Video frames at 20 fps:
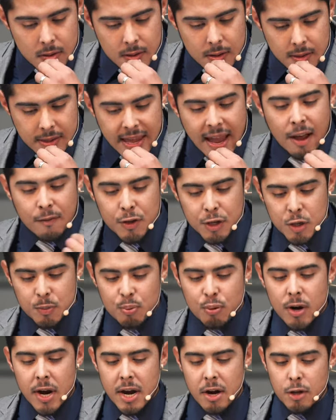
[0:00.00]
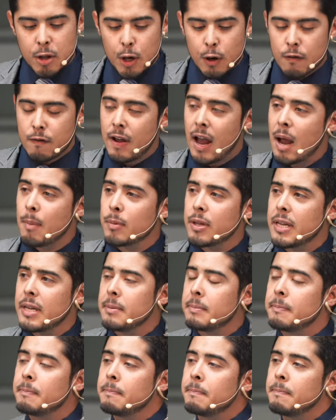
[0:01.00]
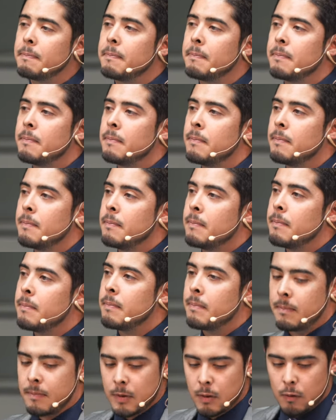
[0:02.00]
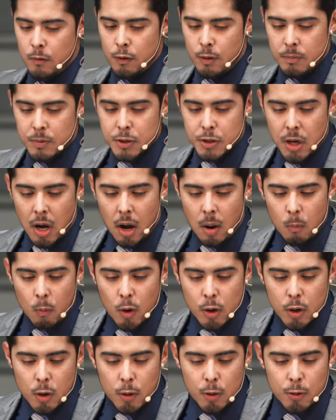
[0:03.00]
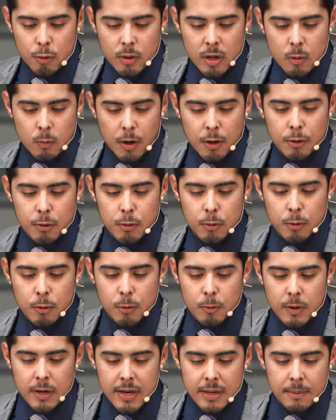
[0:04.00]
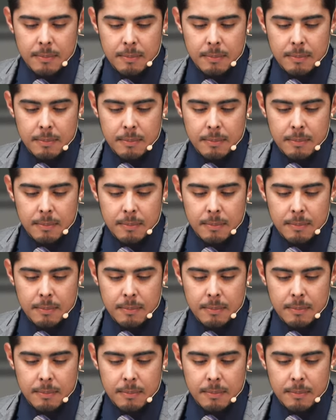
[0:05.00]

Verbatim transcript: They have this prayer in their family from Psalm 103, 1 through 3.